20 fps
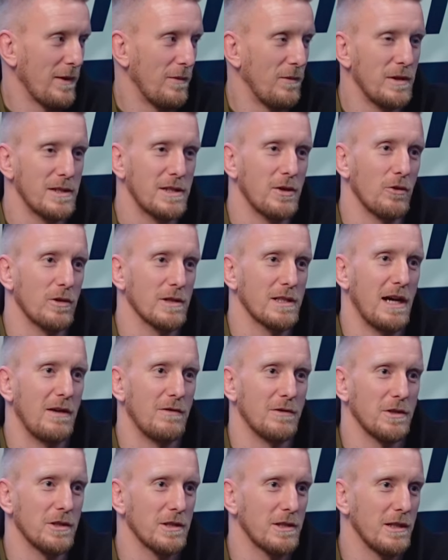but you still got
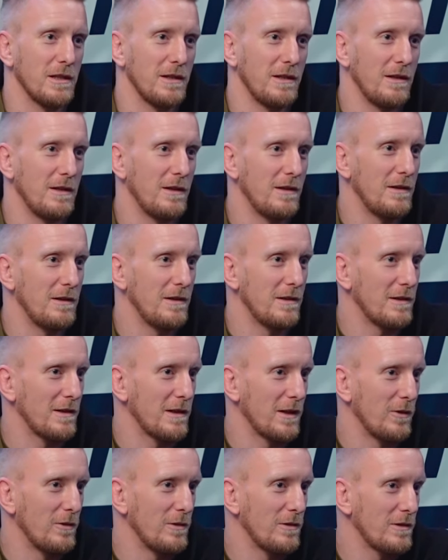savages in the, you
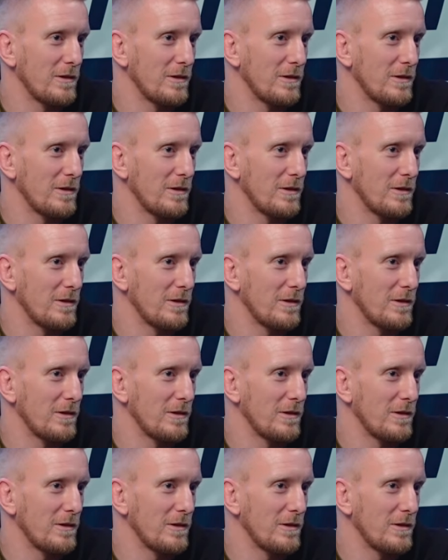know,